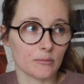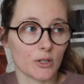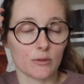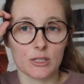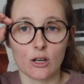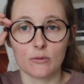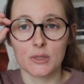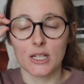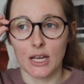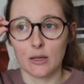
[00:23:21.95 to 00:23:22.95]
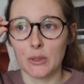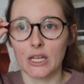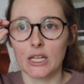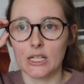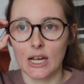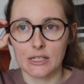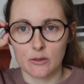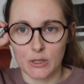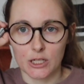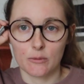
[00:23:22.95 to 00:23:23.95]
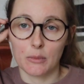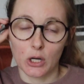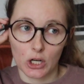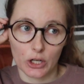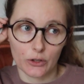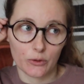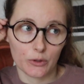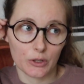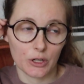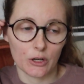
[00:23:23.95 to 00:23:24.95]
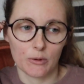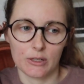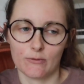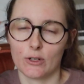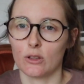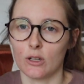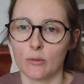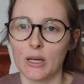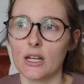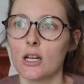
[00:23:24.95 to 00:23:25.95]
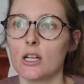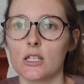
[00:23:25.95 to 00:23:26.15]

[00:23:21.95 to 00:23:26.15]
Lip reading: Noah's home today, but he has to work tomorrow and go in for a little bit.